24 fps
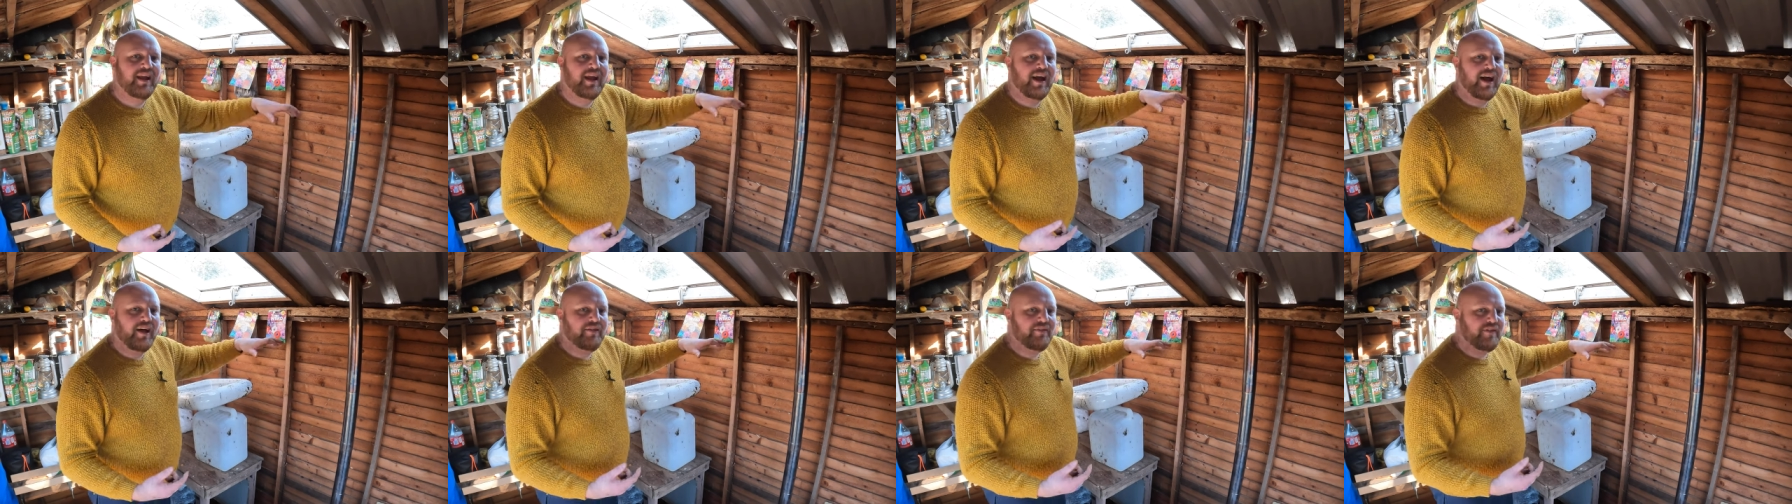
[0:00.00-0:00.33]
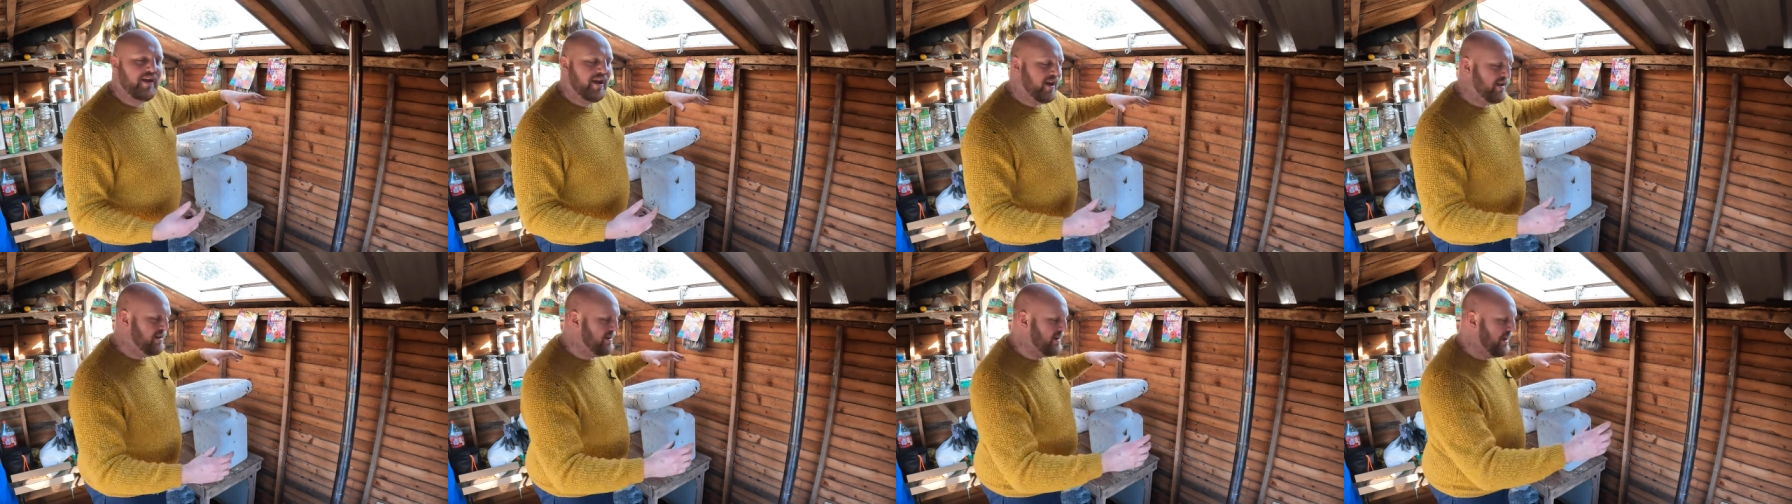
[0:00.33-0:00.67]
and
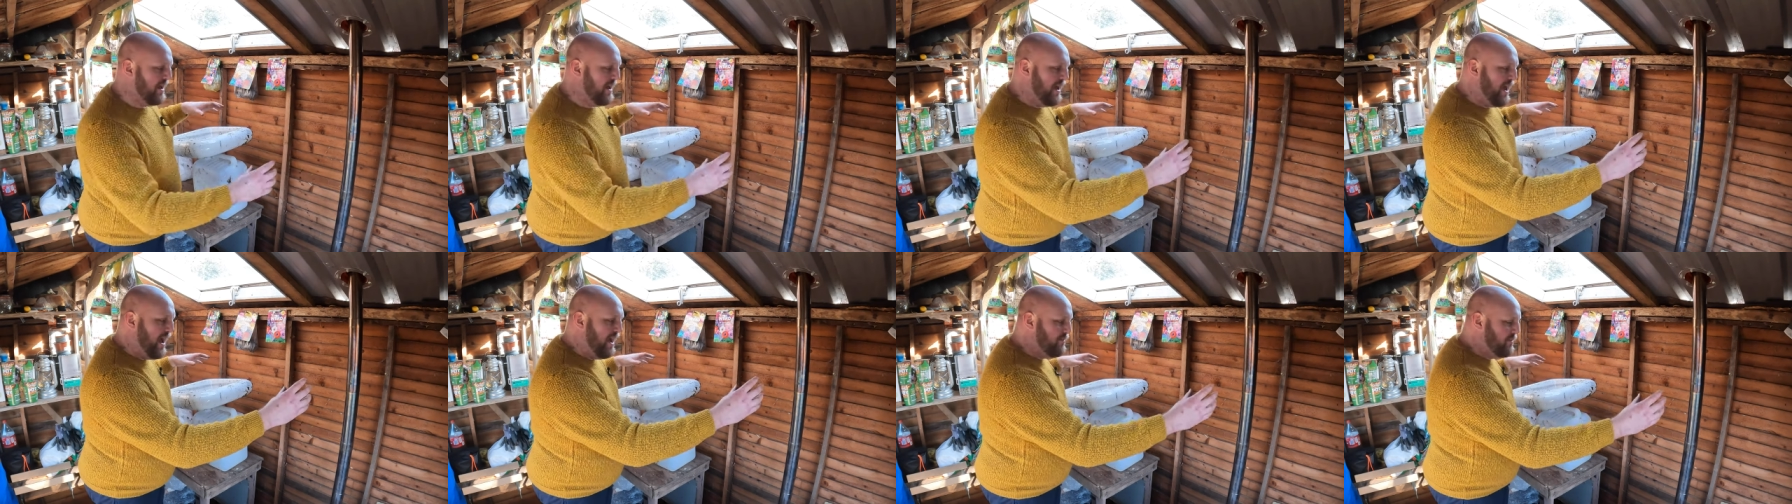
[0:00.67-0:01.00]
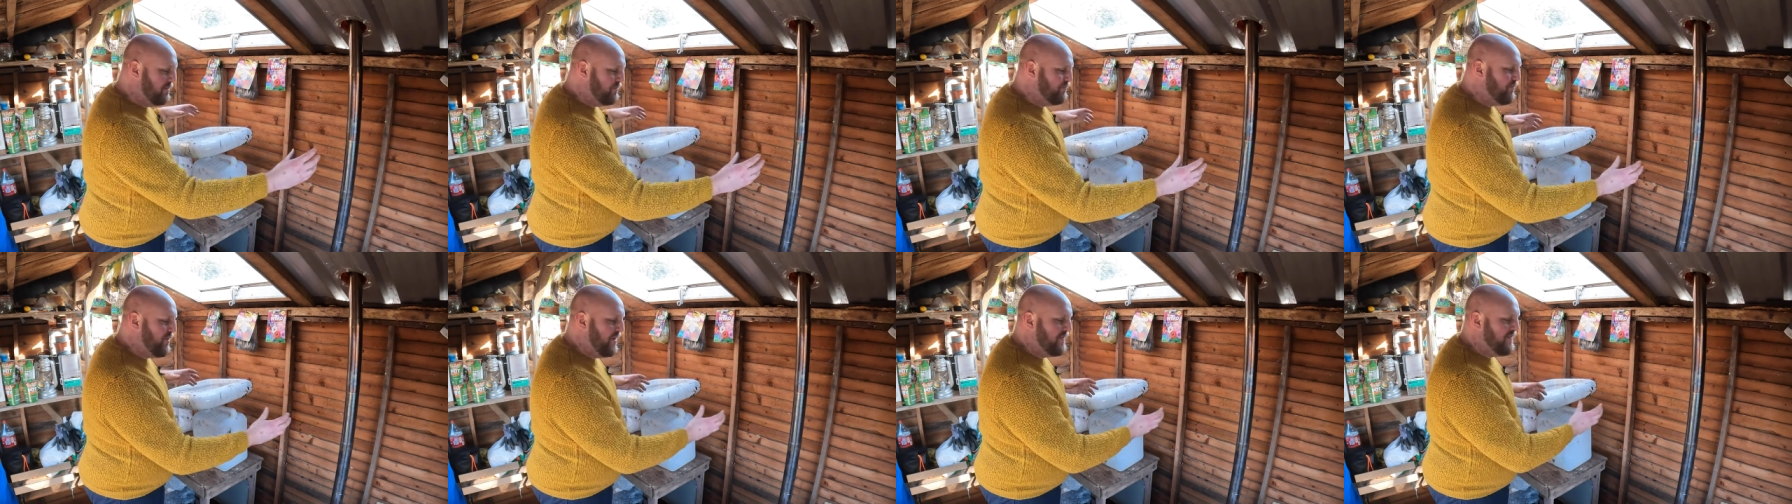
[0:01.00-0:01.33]
then I
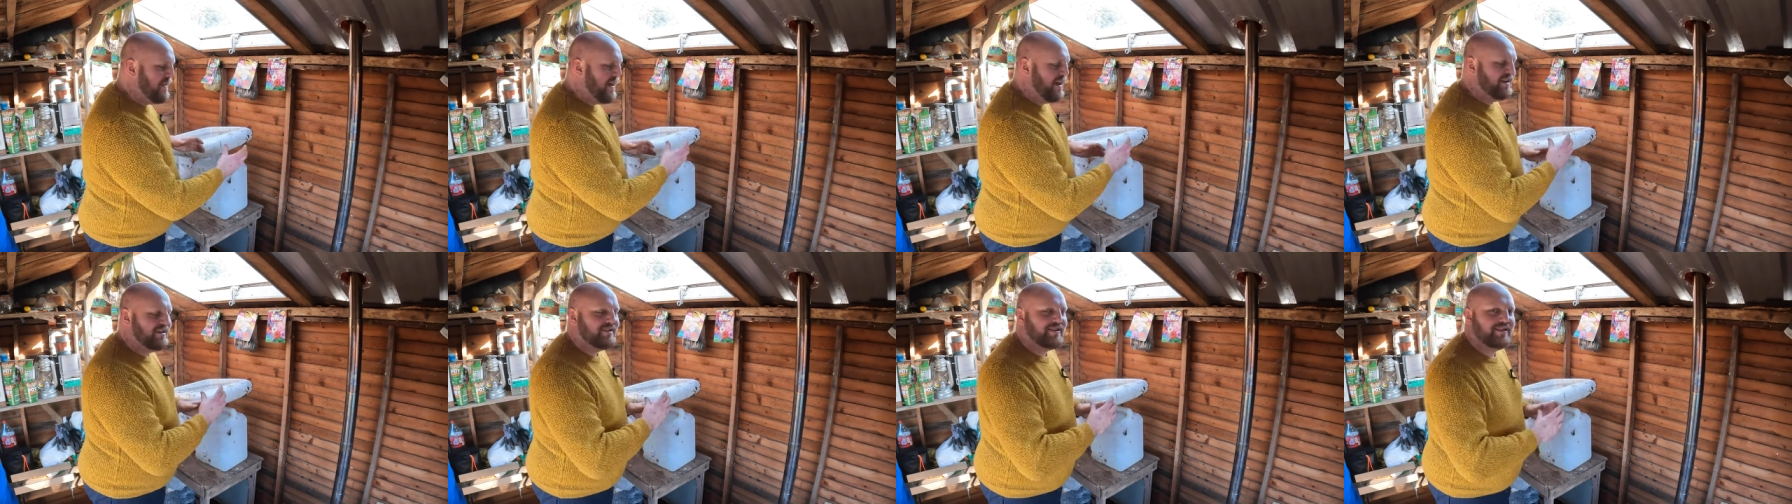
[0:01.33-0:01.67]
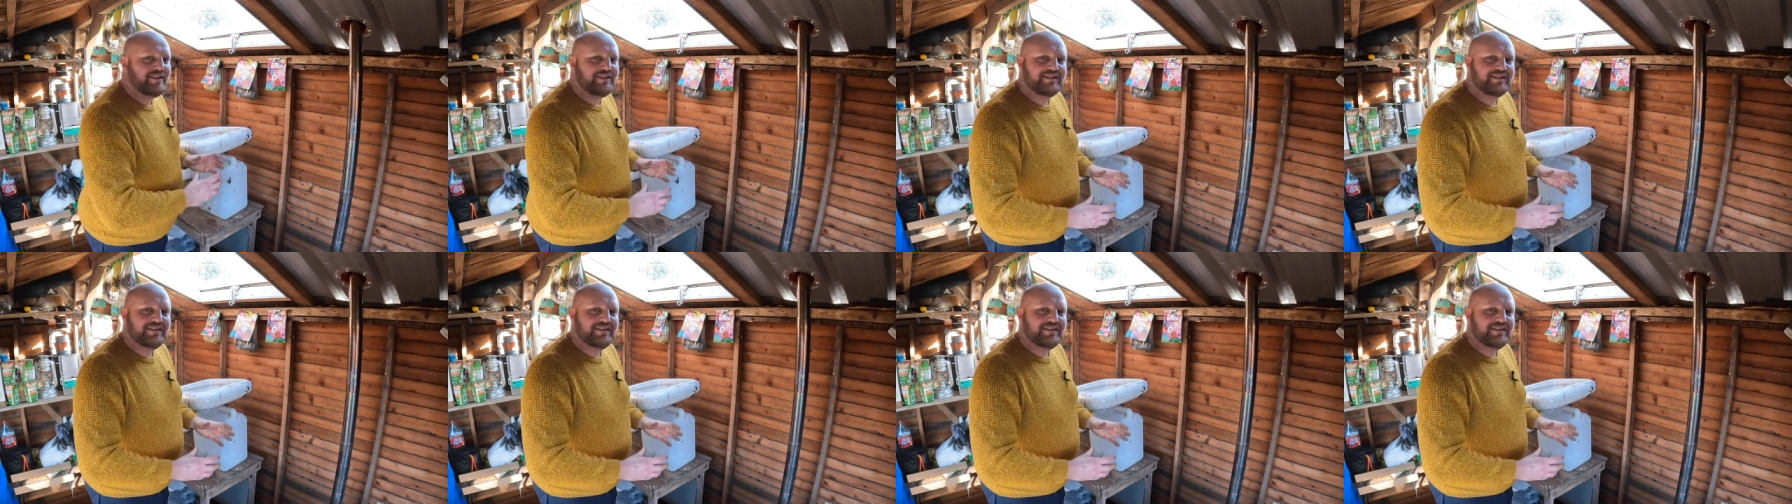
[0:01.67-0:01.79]
will run that into the